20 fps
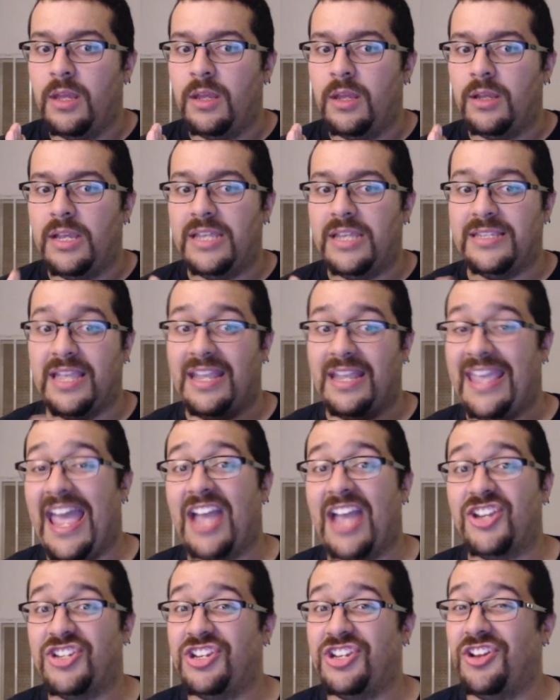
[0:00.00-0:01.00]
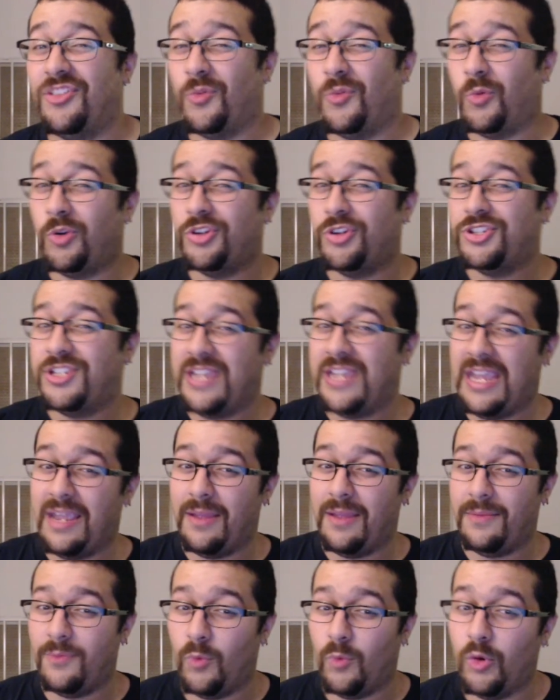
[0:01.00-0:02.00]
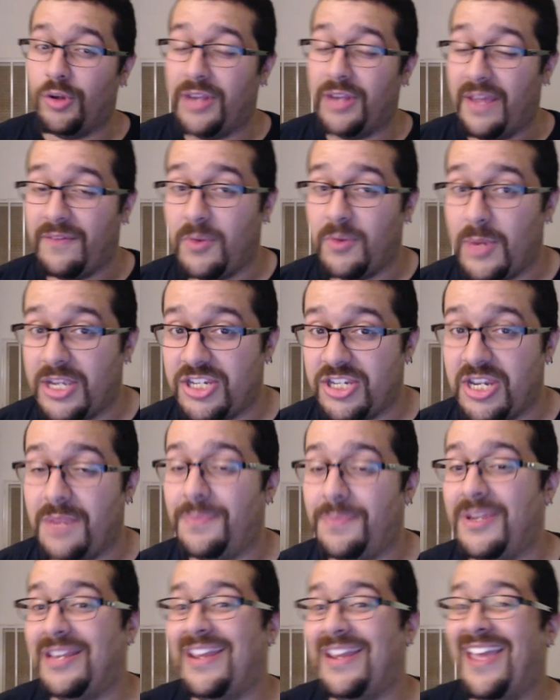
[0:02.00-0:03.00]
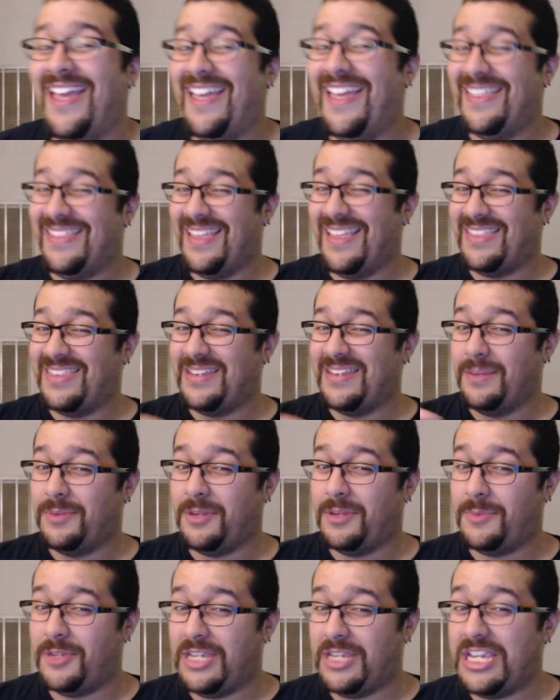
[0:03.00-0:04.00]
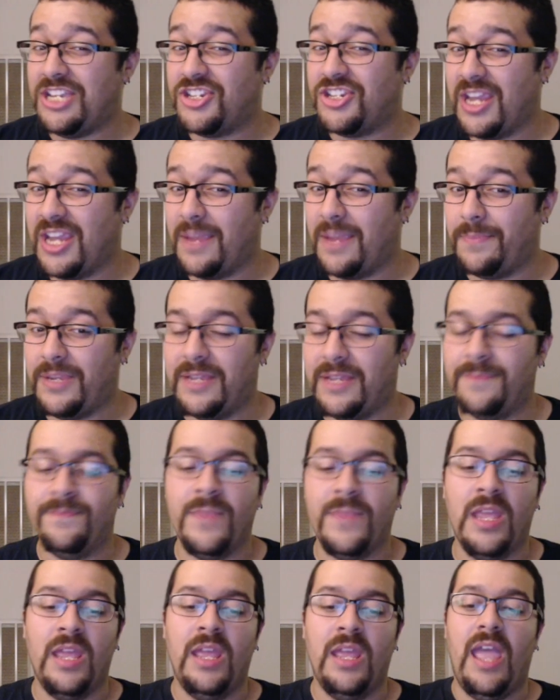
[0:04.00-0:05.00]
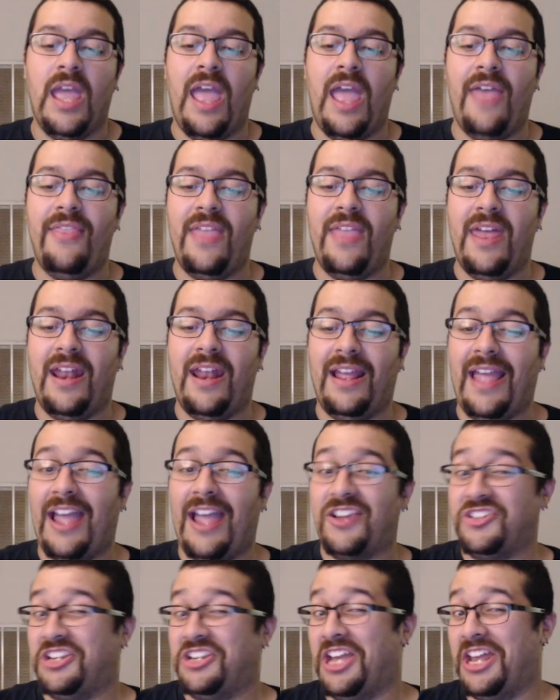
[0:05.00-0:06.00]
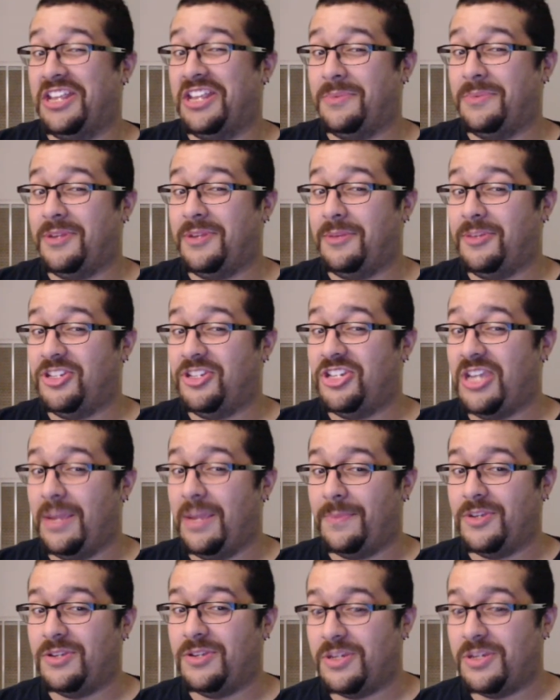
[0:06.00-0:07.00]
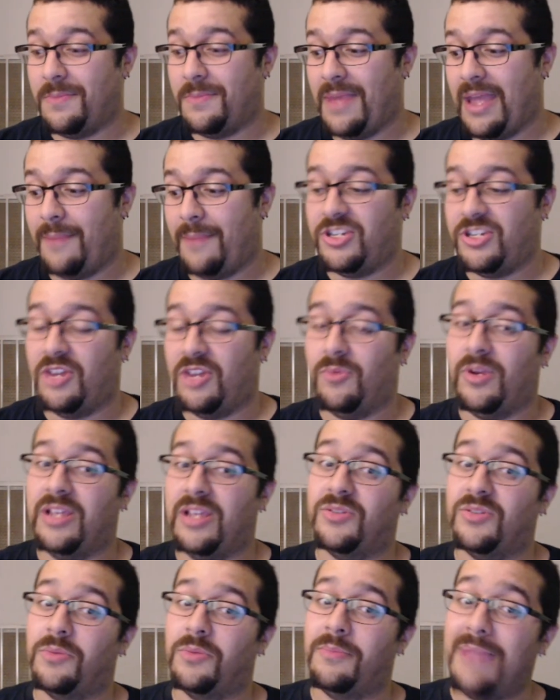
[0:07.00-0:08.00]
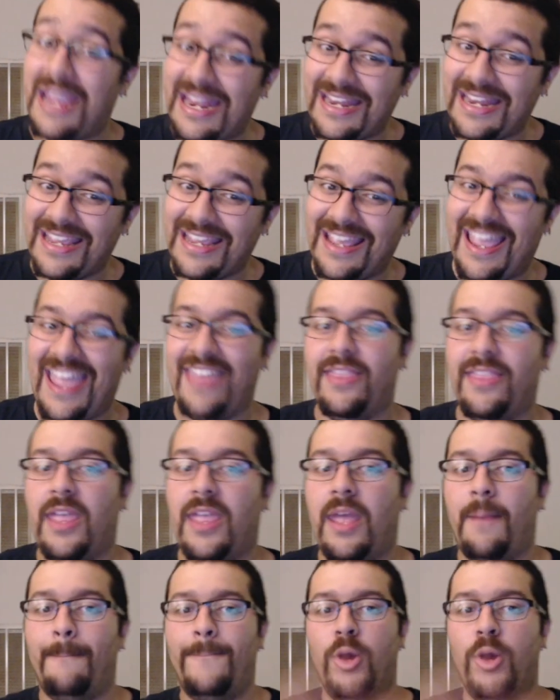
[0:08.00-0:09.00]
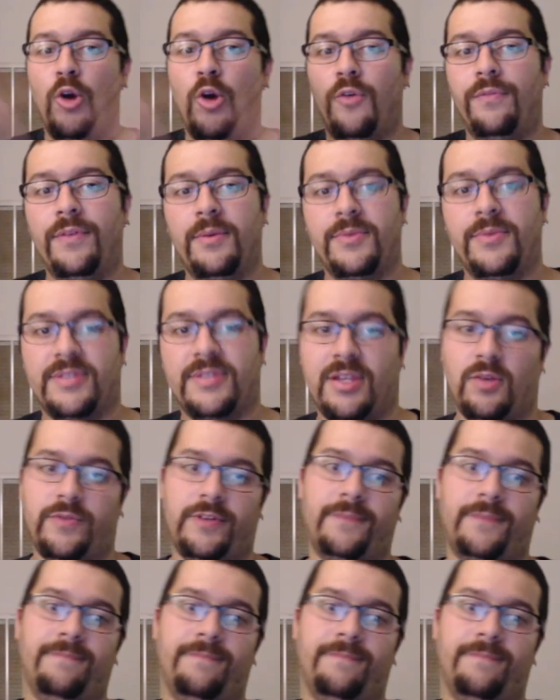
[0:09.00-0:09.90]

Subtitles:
because I cashed in on the World Heavyweight Champion, not the WWE Champion, and then I actually got a WWE Championship match at WrestleMania, and then poof, it was over.